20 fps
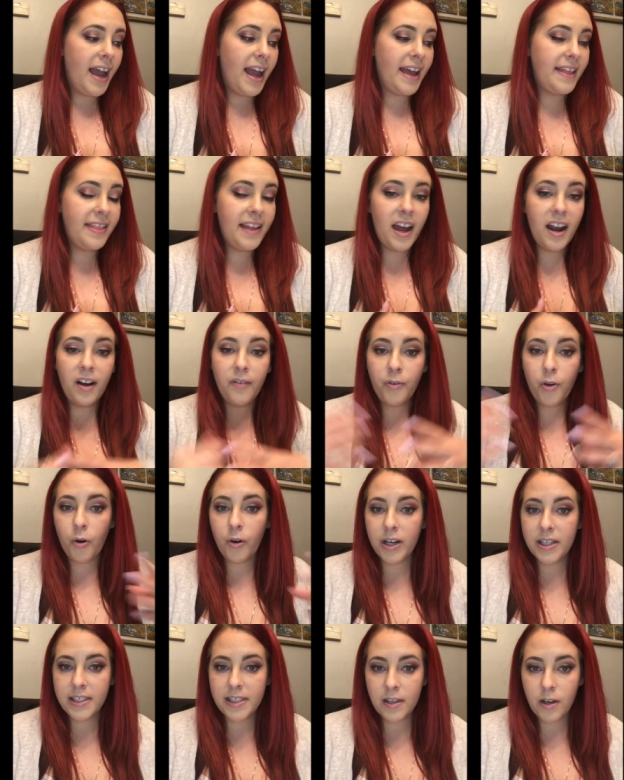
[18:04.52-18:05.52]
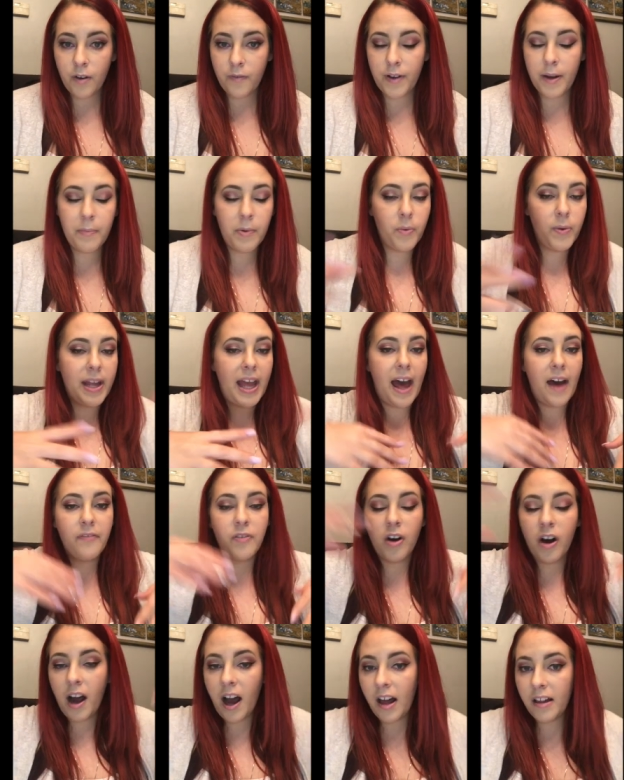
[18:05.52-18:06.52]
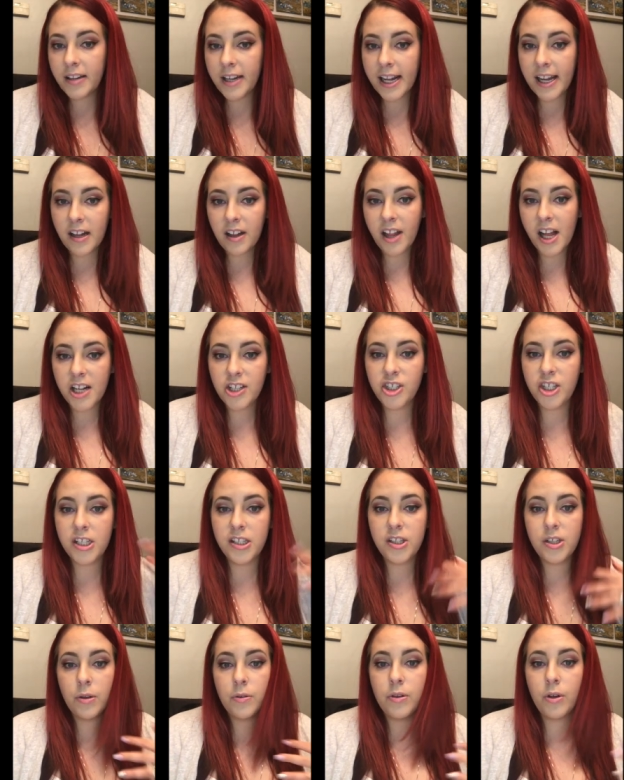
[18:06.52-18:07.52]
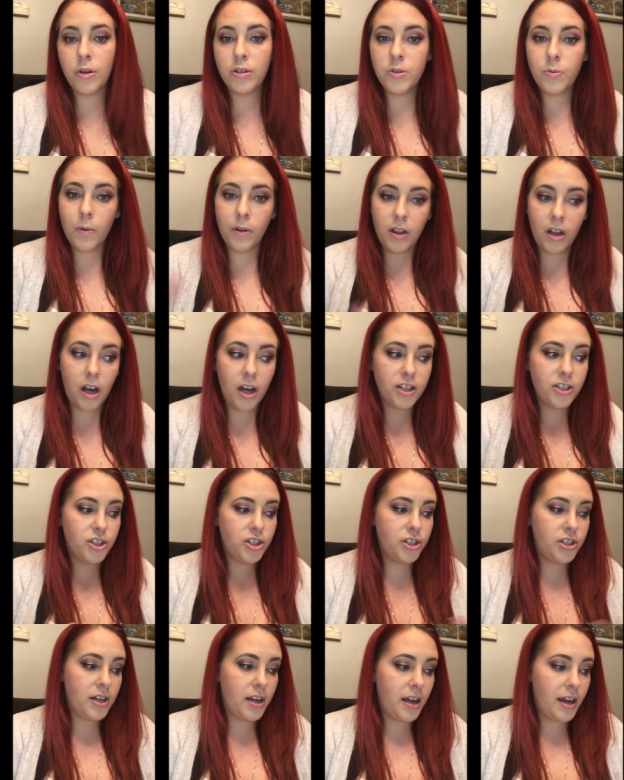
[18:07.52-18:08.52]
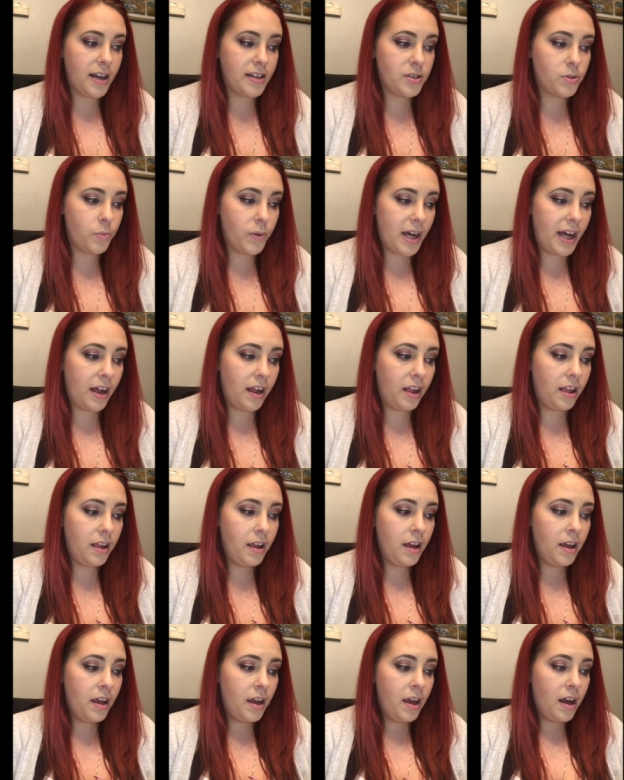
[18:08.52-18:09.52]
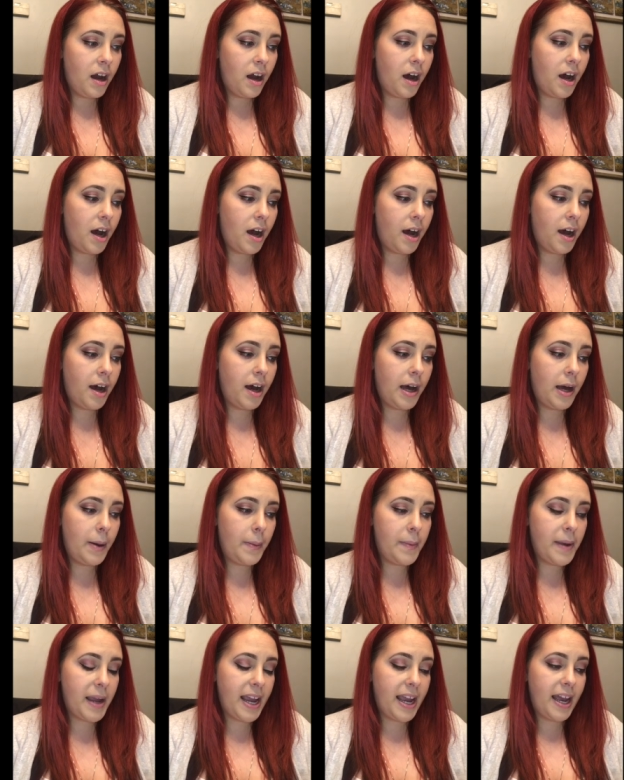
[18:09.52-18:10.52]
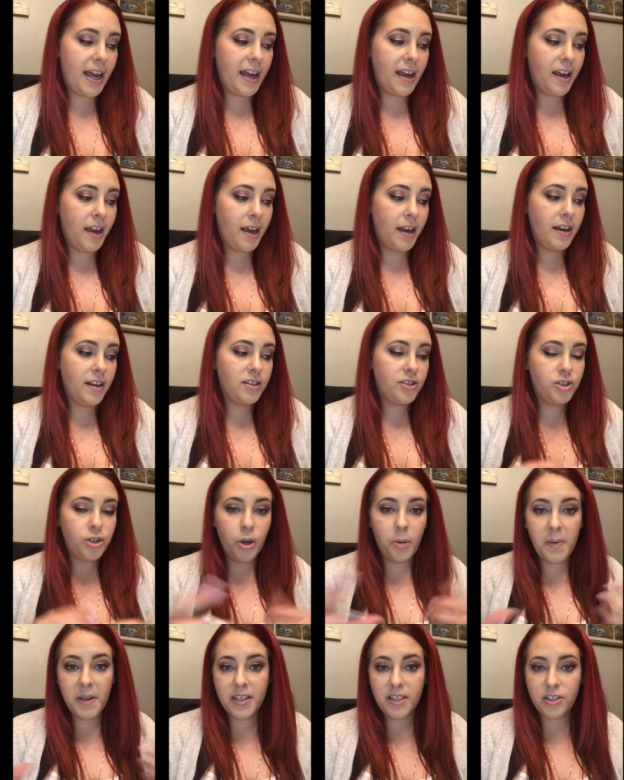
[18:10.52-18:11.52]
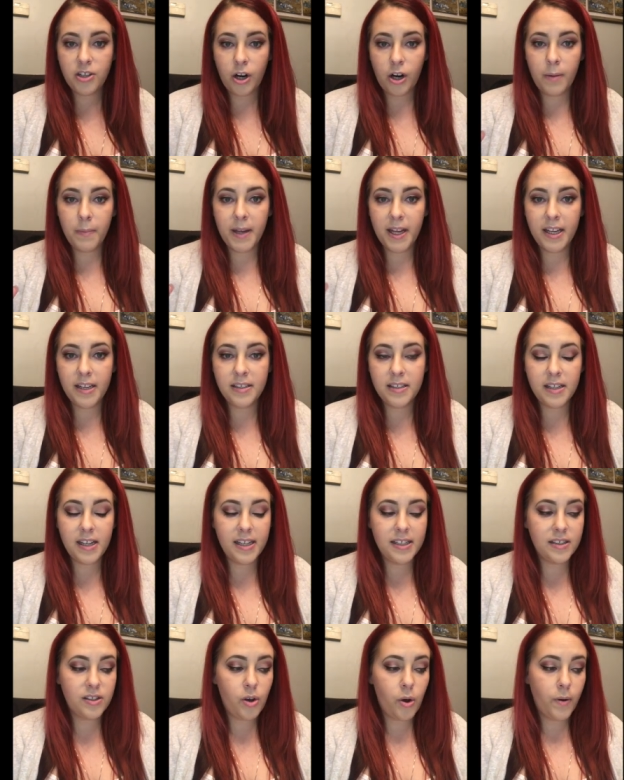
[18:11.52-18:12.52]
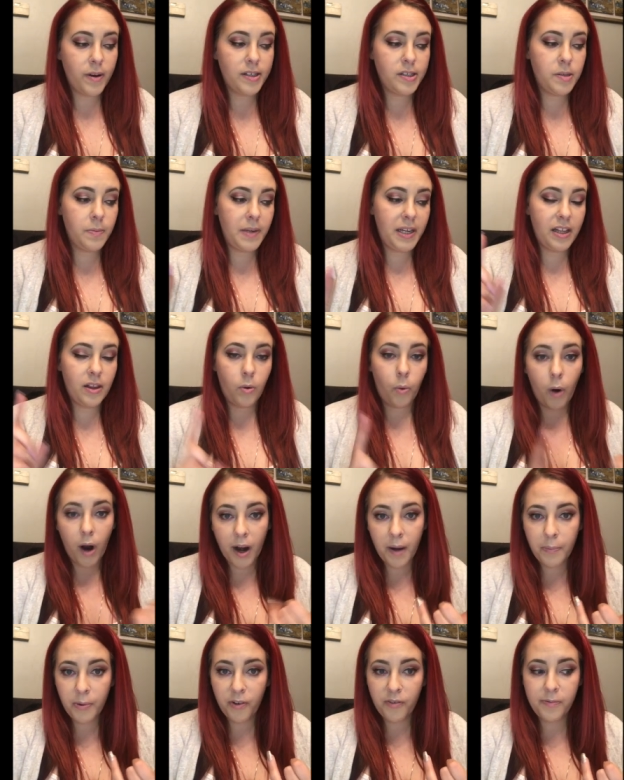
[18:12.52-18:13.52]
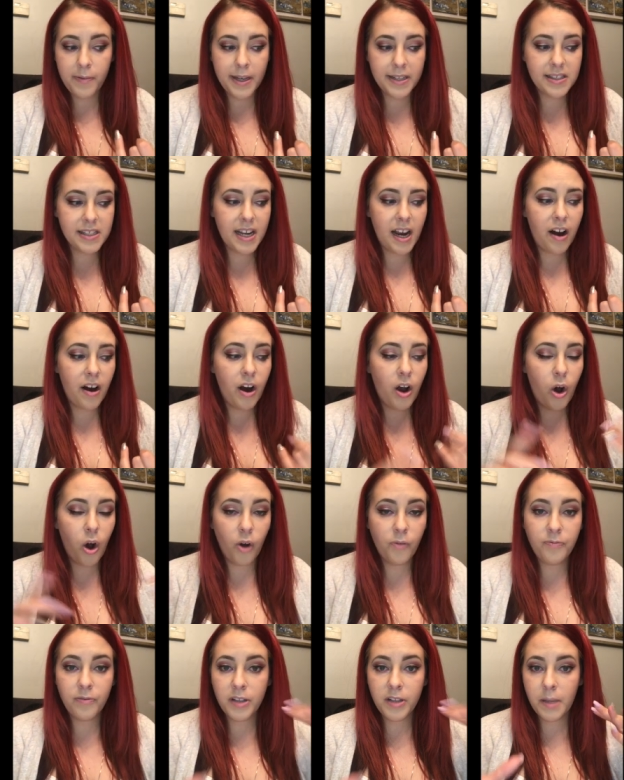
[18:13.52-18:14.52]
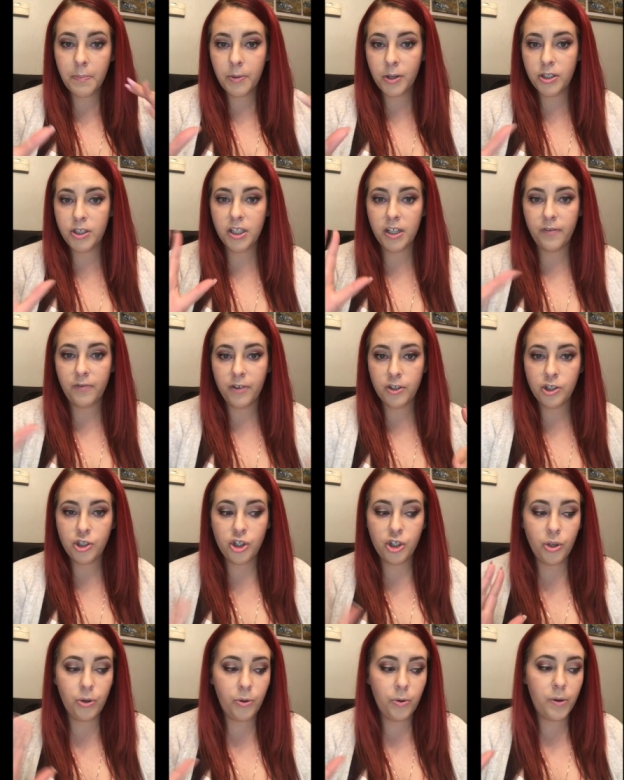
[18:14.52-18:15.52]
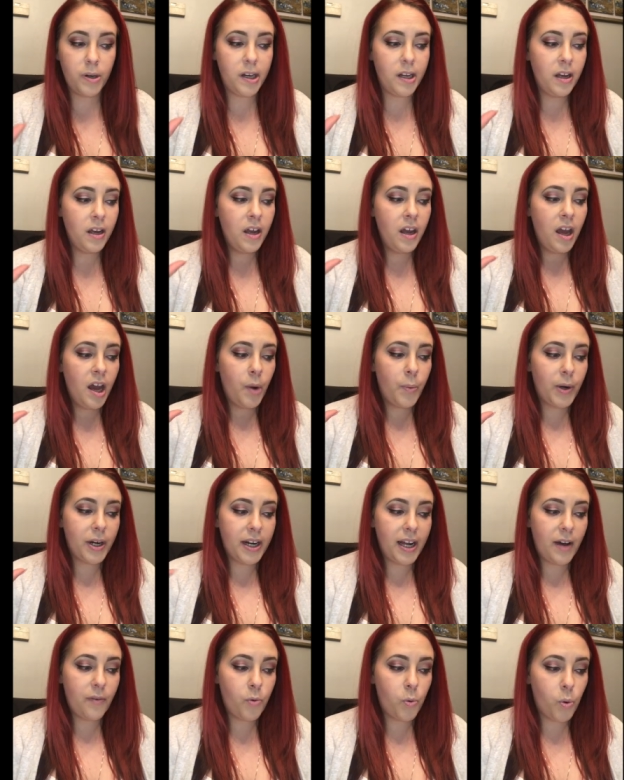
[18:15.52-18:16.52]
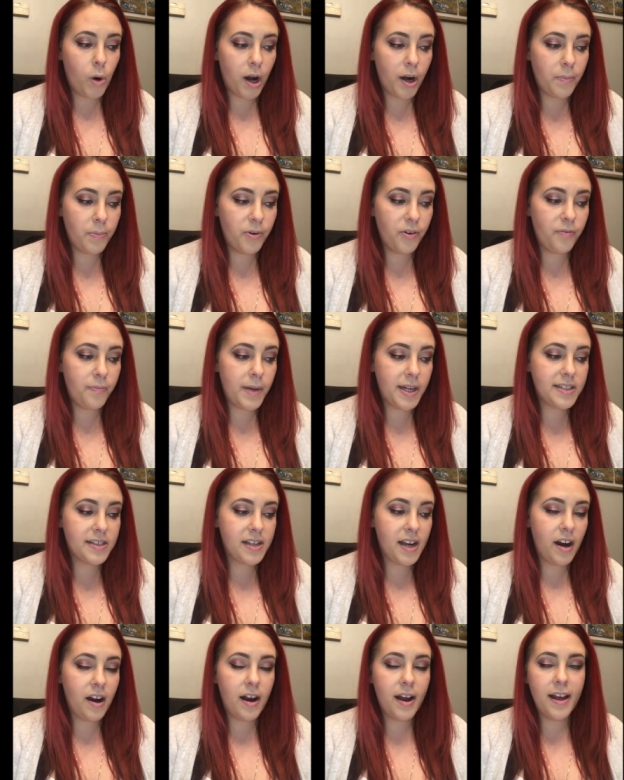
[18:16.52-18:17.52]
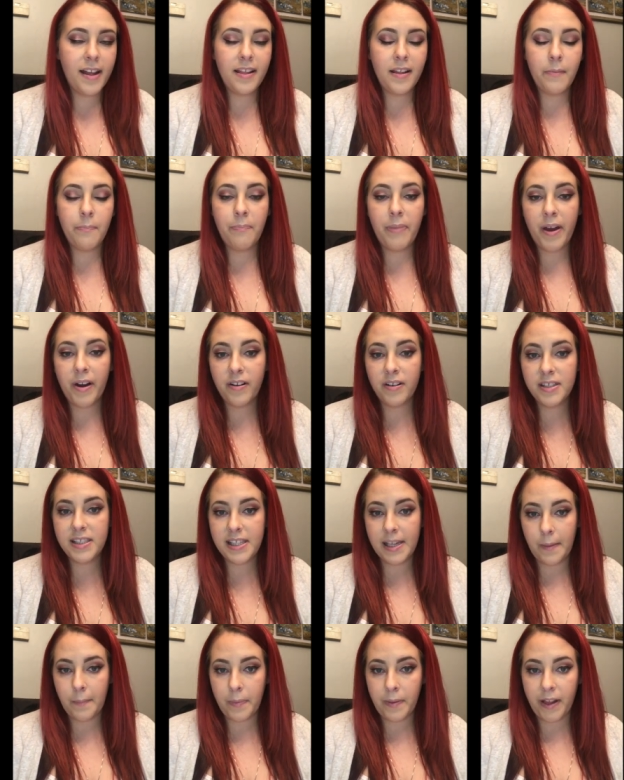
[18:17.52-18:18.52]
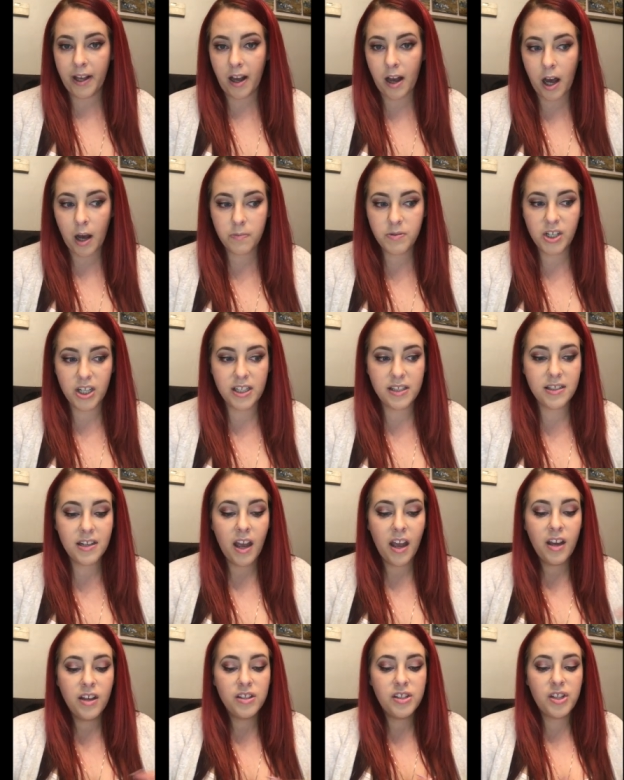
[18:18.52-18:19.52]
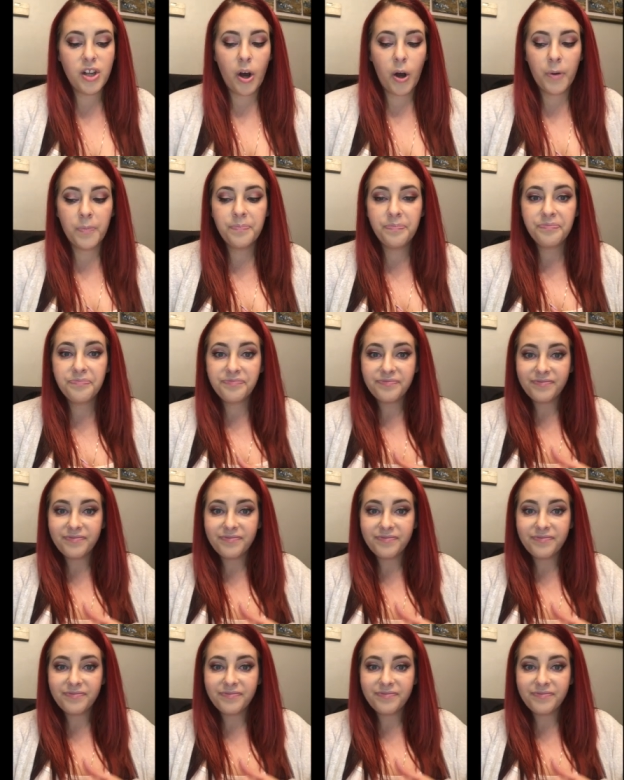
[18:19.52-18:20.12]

And then, of course, in November, we have our holiday collection, so those will launch as well. Um, and to be determined is going to be the waterproof mascara, hopefully pushing for June. We're going to have a waterproof mascara and then better sampling options. So